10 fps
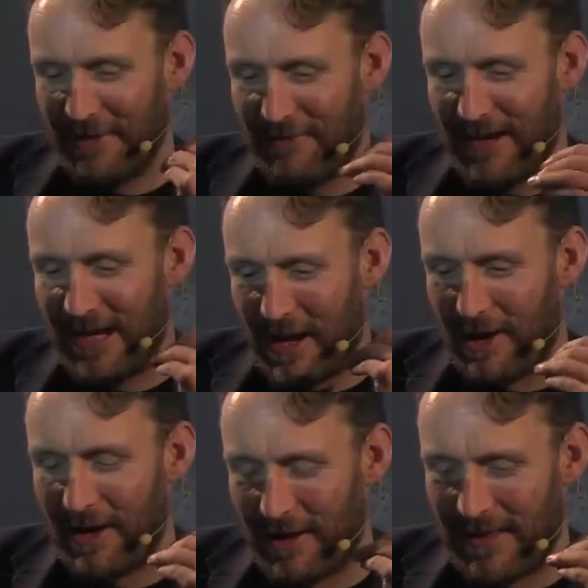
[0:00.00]
you really
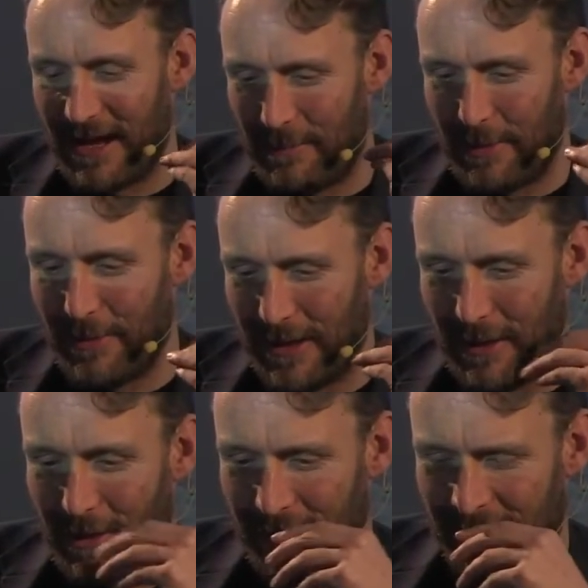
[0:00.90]
highlight that point
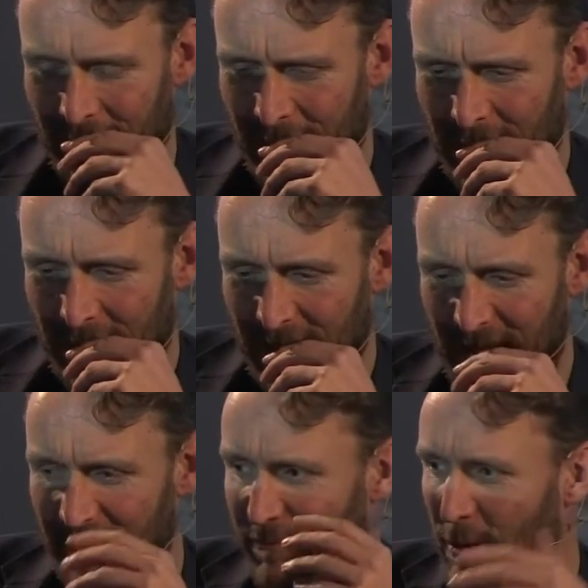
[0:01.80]
of
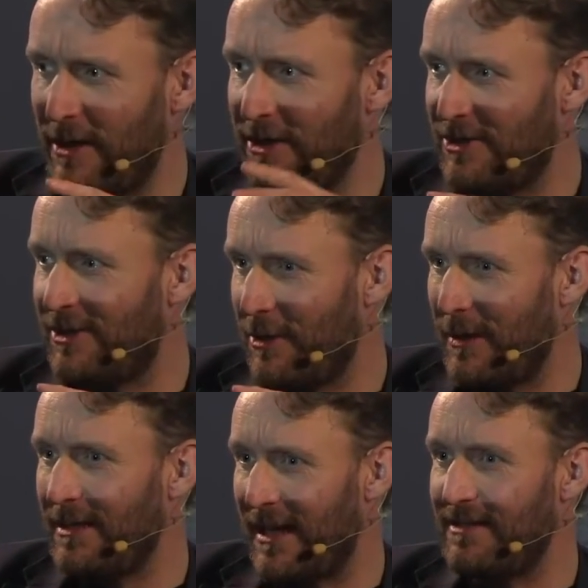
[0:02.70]
if we're just
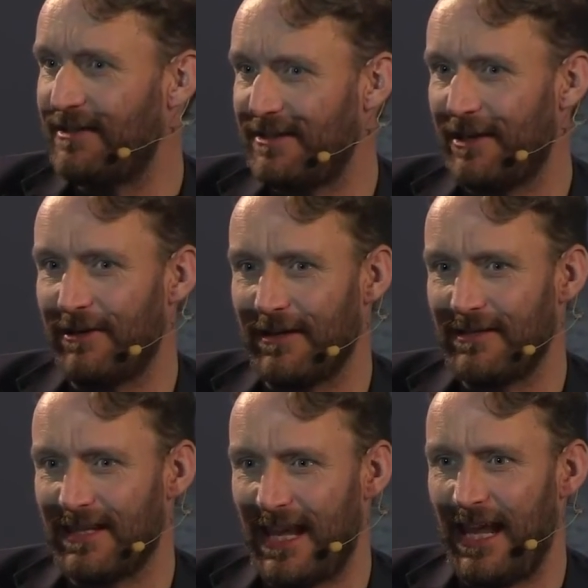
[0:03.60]
doing data
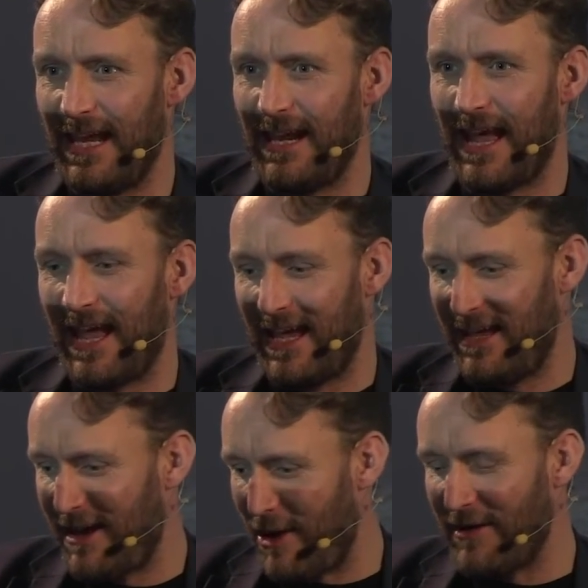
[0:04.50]
science in
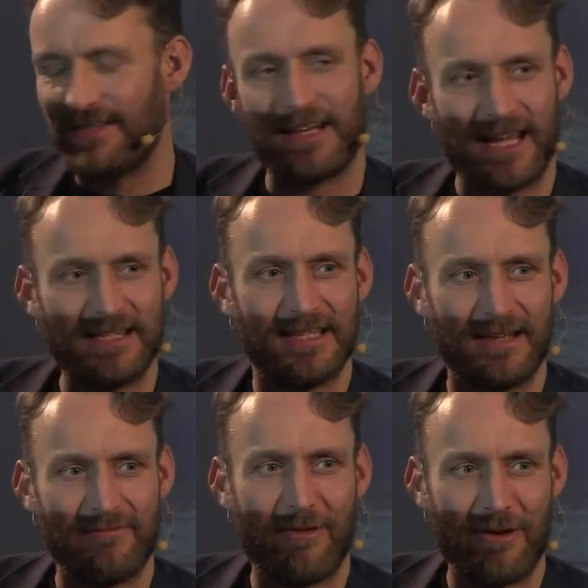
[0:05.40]
a isolated
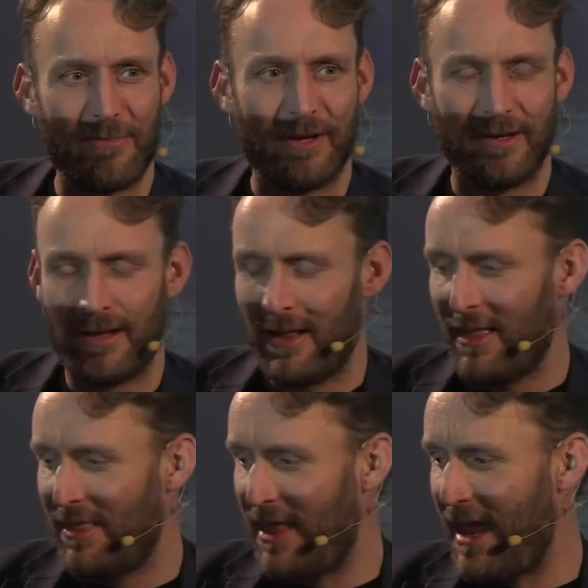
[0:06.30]
environment,
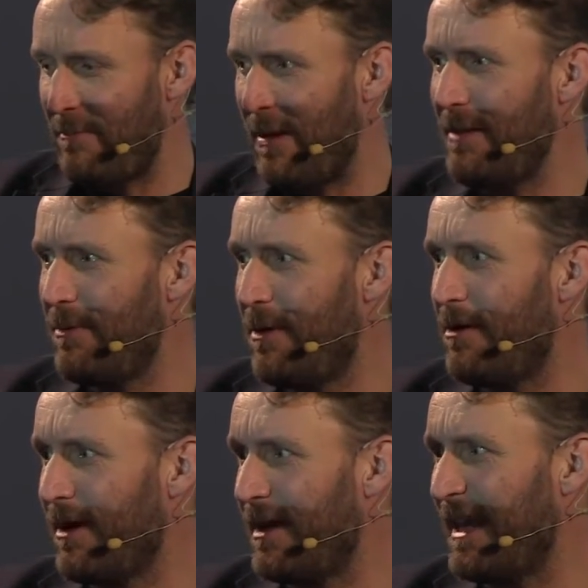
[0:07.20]
then people
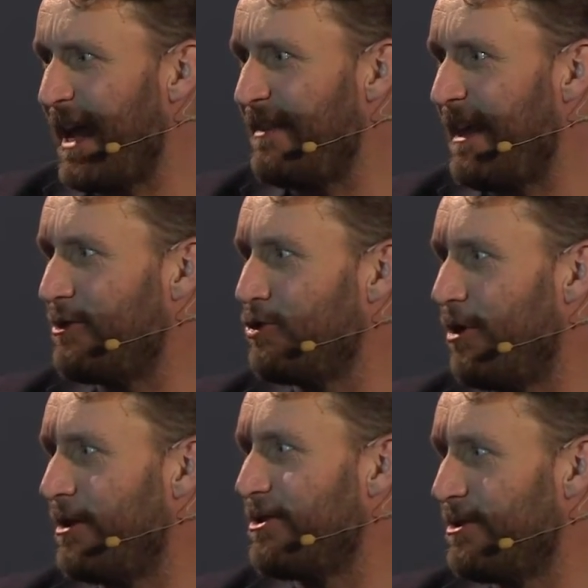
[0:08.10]
aren't going to gain that
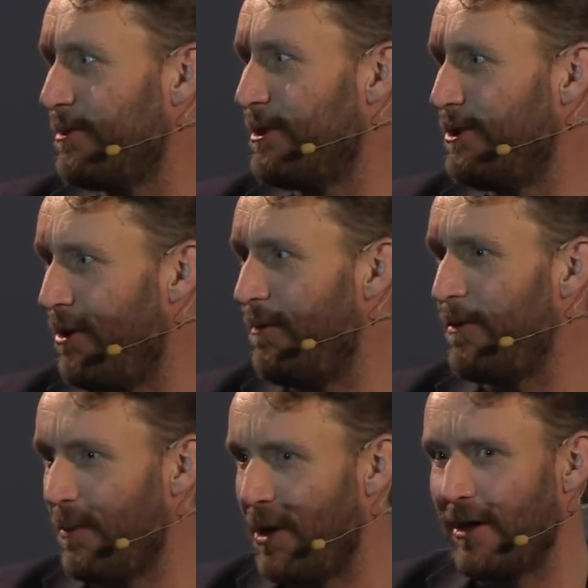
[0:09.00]
trust to adopt
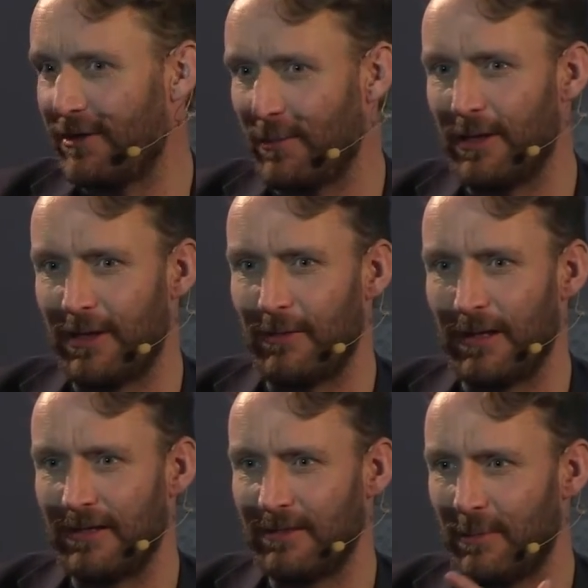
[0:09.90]
the work that we're
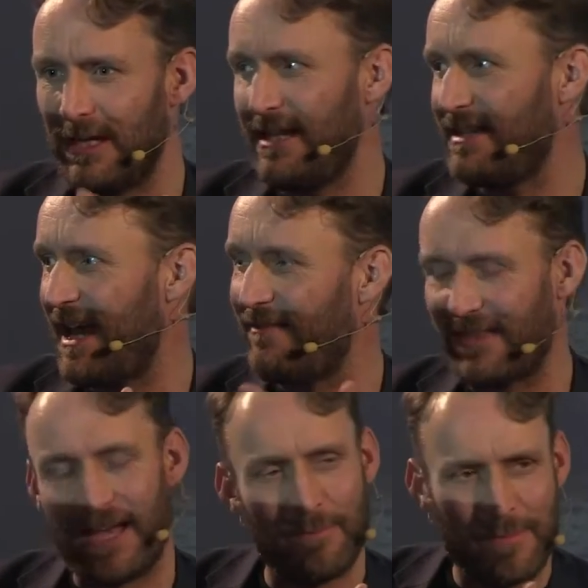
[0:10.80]
doing. So we need to have
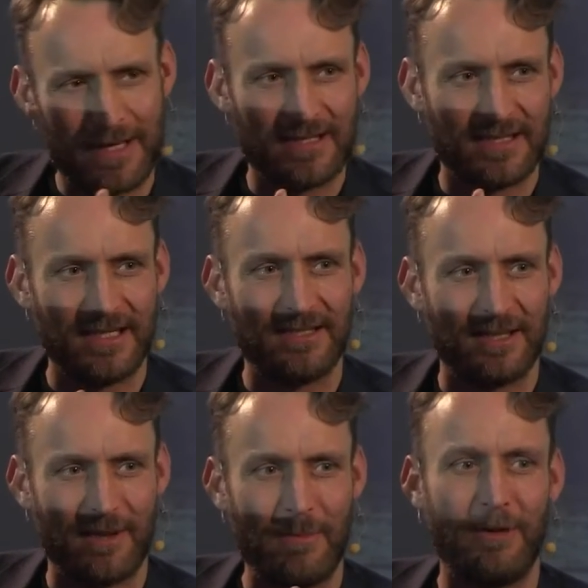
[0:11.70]
that ability to
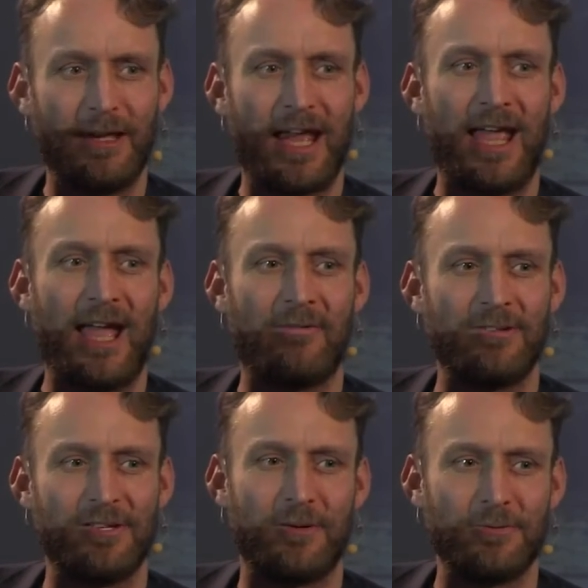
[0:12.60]
communicate our
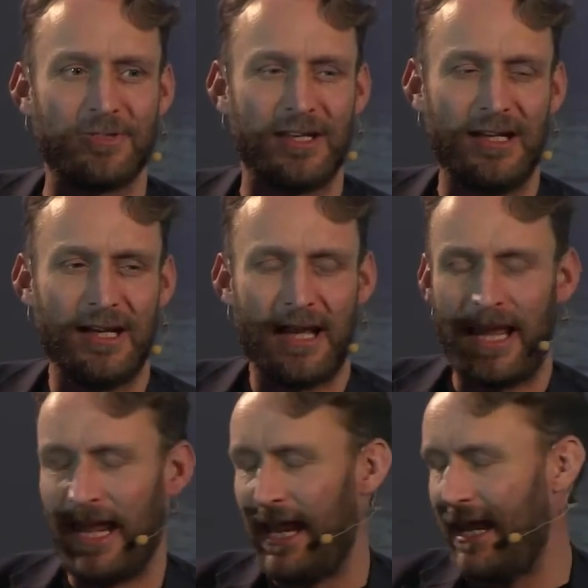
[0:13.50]
results
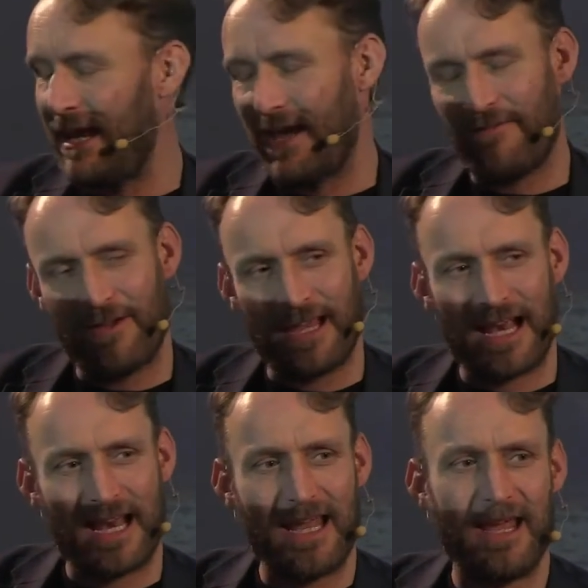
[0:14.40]
in a very
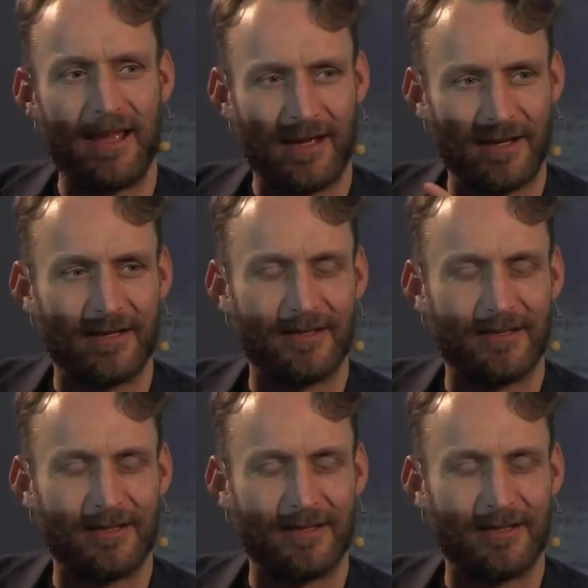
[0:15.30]
clear and